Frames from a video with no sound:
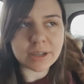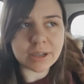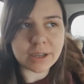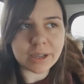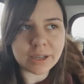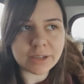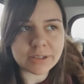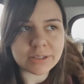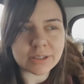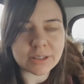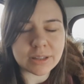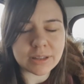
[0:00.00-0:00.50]

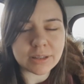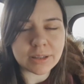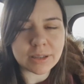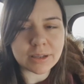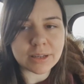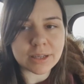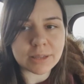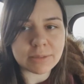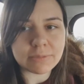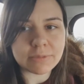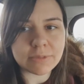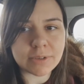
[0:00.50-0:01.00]
I actually
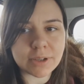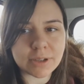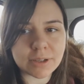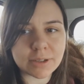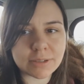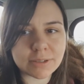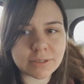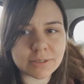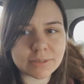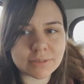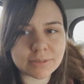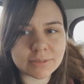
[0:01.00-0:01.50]
like them
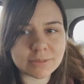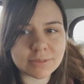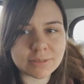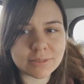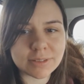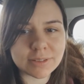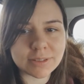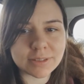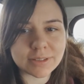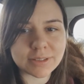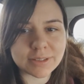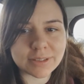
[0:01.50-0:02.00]
vlogs.
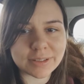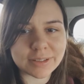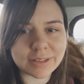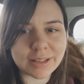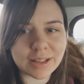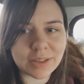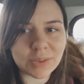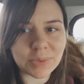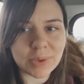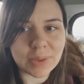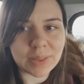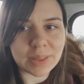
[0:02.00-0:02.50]

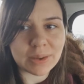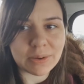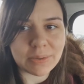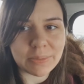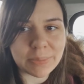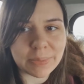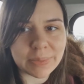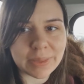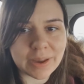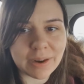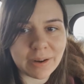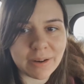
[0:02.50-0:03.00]
That's why they're
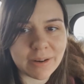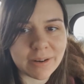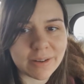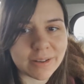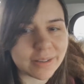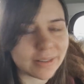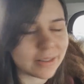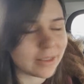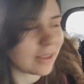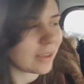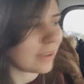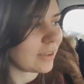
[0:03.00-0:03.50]
up there.
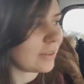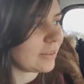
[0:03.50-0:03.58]
So yeah.